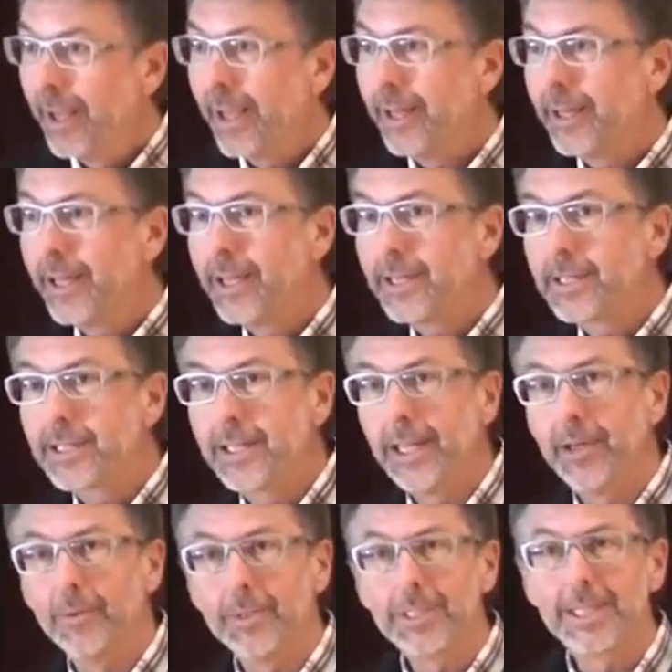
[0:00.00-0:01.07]
And his
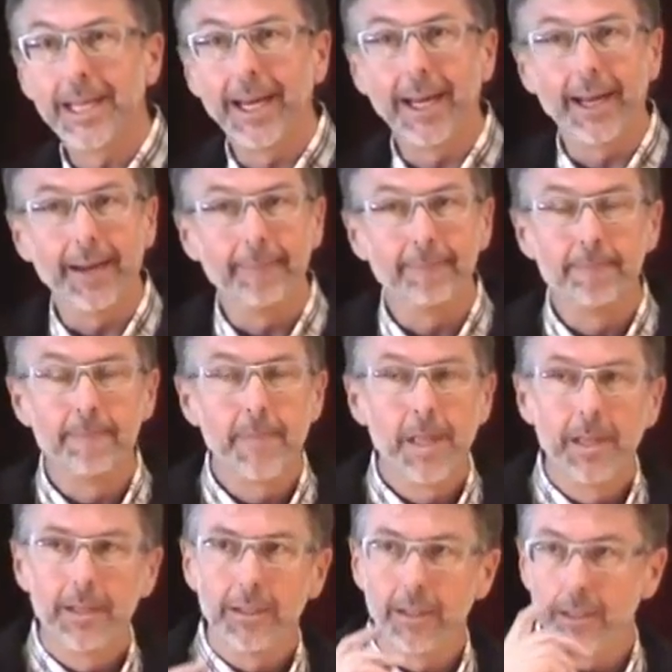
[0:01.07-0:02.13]
thing was saying,
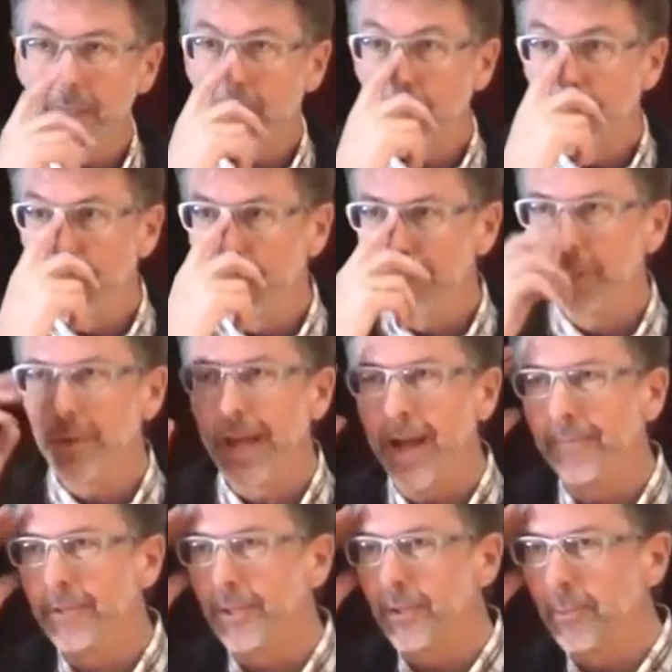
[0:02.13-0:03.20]
look, first you
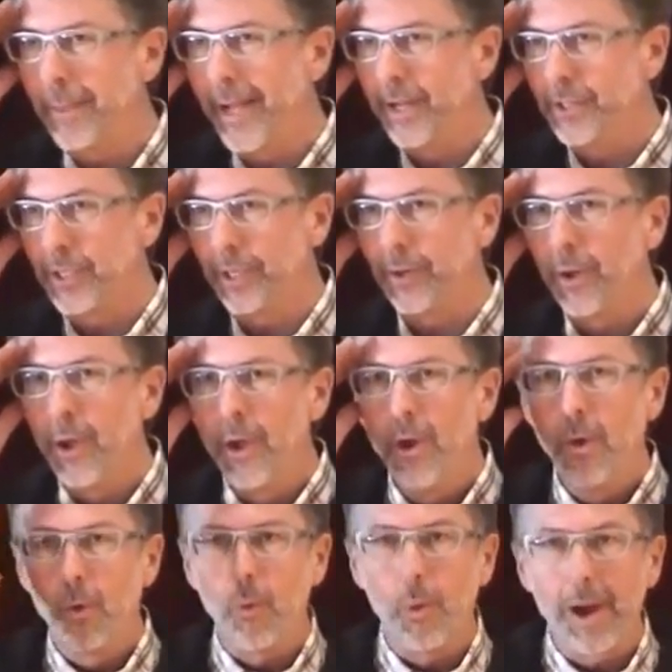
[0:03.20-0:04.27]
have to imagine
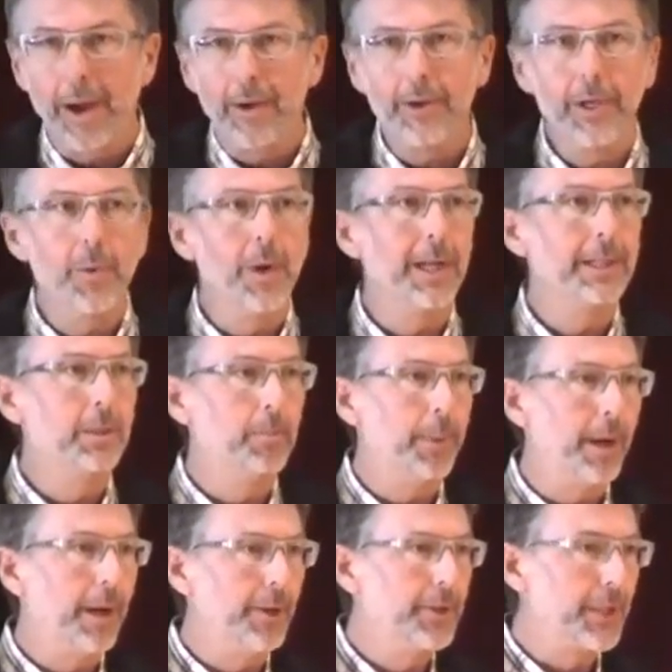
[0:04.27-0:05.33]
where do you want the
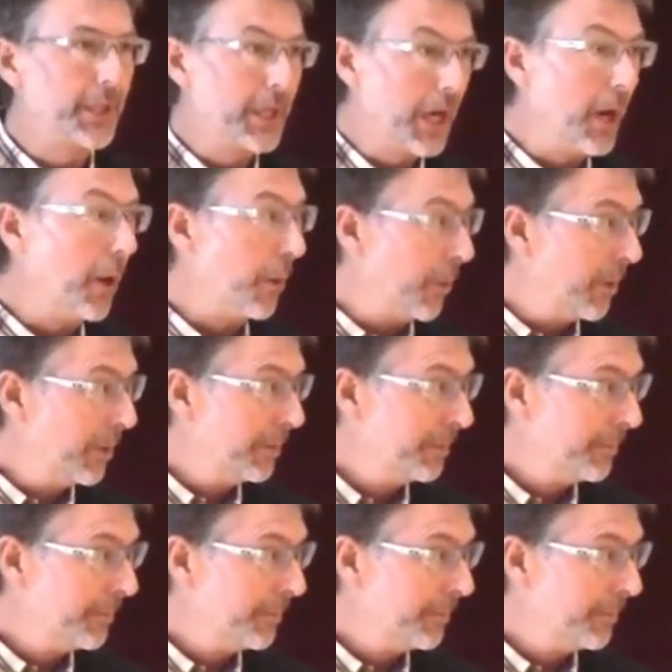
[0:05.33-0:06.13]
ball to go?